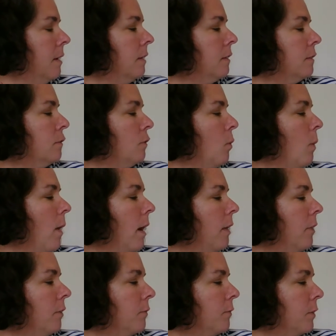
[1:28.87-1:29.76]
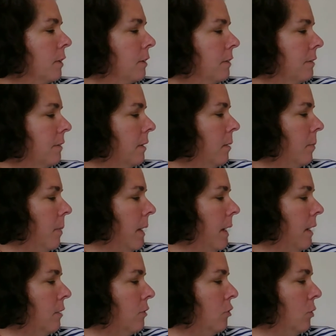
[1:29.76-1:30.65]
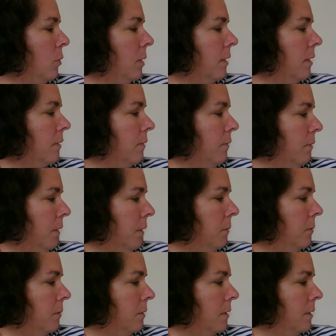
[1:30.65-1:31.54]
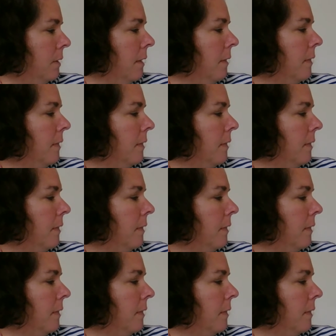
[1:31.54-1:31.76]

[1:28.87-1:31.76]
So while the first little pig tooted his flute,